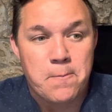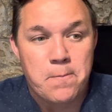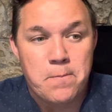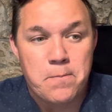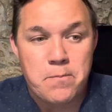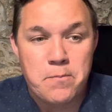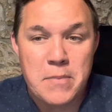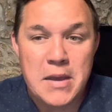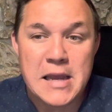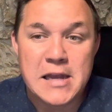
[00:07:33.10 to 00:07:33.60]

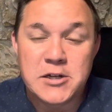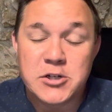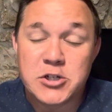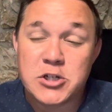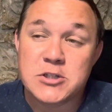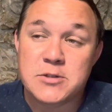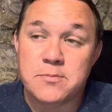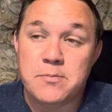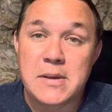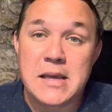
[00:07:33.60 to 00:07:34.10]
may
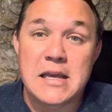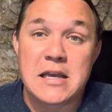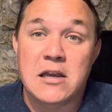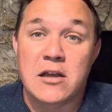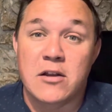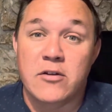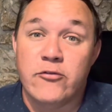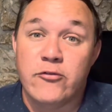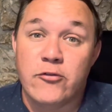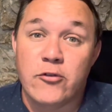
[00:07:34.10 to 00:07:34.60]
just be
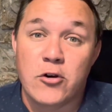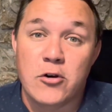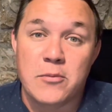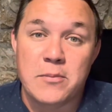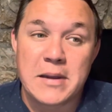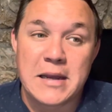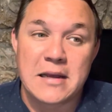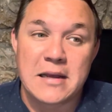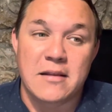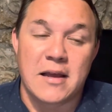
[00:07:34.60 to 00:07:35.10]

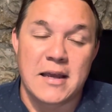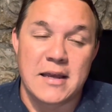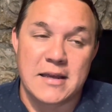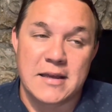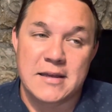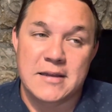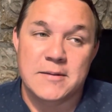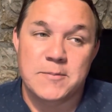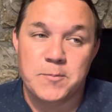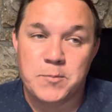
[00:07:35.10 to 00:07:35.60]
confirming,
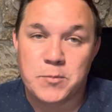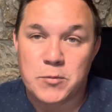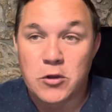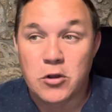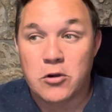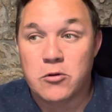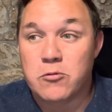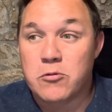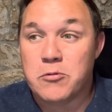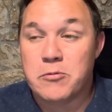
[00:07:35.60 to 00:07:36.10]
like,
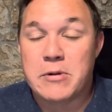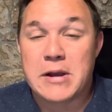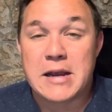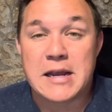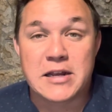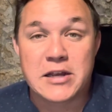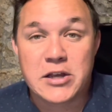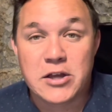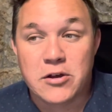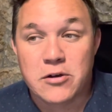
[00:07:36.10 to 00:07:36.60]
look, we're ready
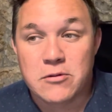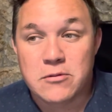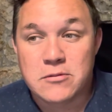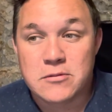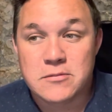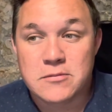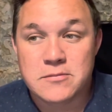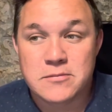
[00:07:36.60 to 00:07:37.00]
to go.